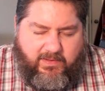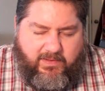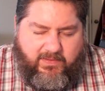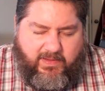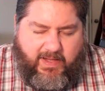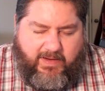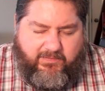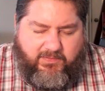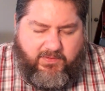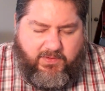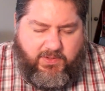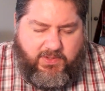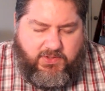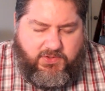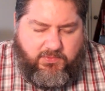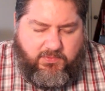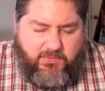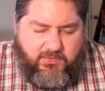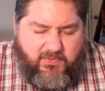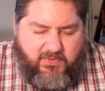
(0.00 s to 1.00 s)
the heavenly
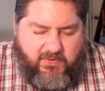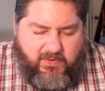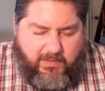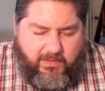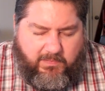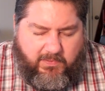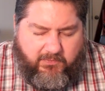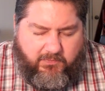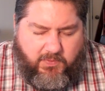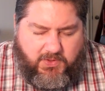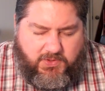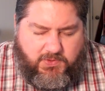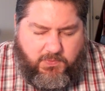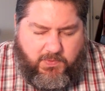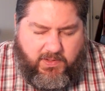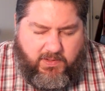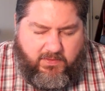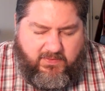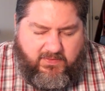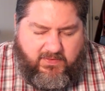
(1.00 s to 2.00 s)
Jerusalem of which
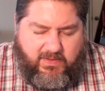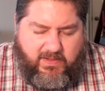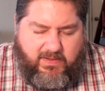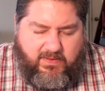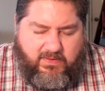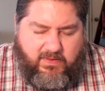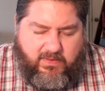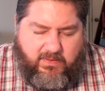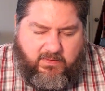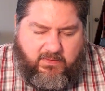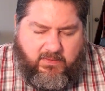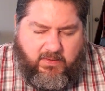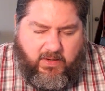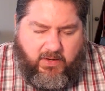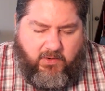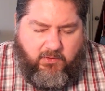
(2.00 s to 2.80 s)
we are citizens,